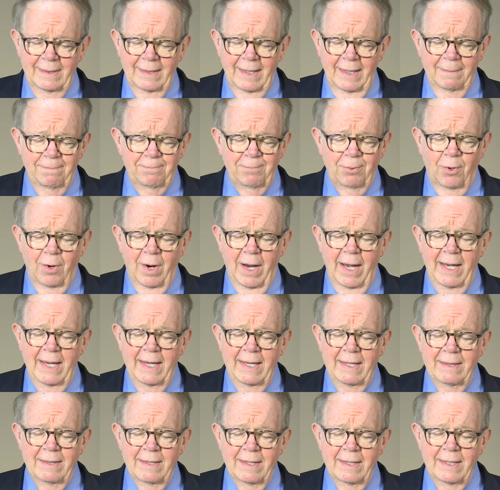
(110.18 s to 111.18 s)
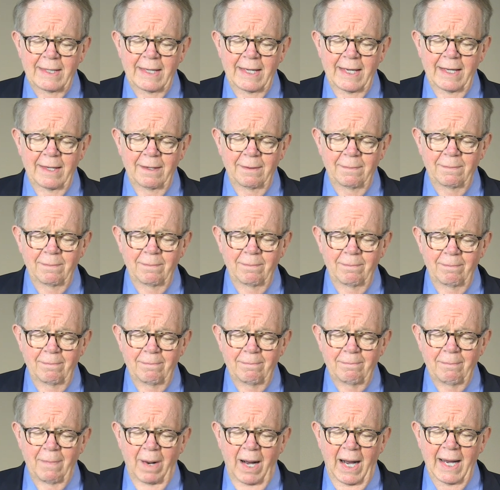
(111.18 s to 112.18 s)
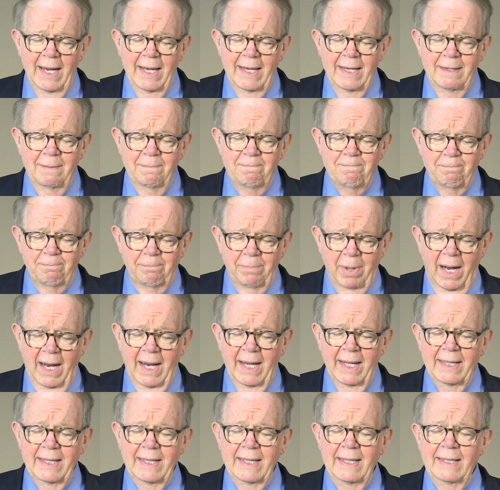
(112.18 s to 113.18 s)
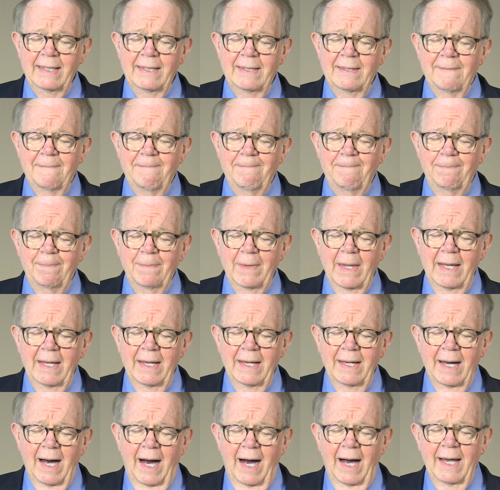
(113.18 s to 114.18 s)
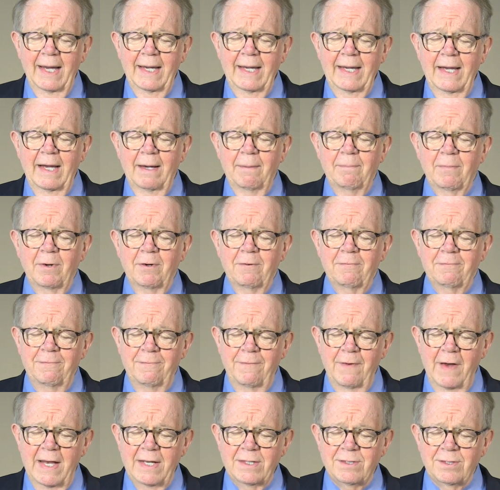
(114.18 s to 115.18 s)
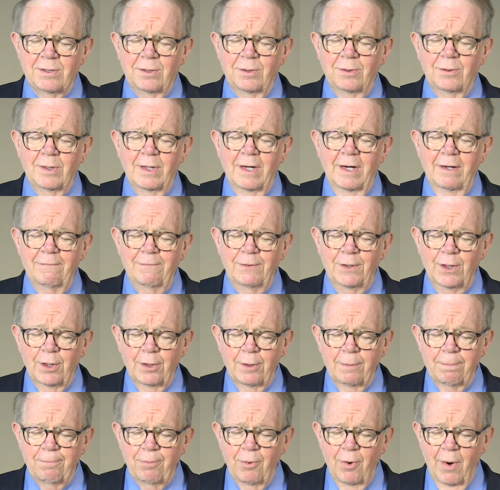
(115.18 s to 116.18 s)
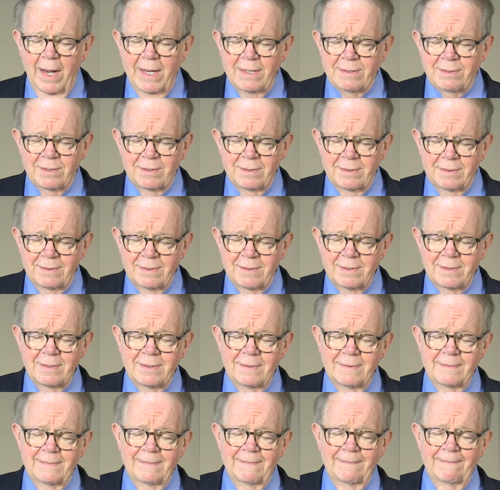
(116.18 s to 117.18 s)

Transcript: I pray that in my body, I am a vessel of your presence.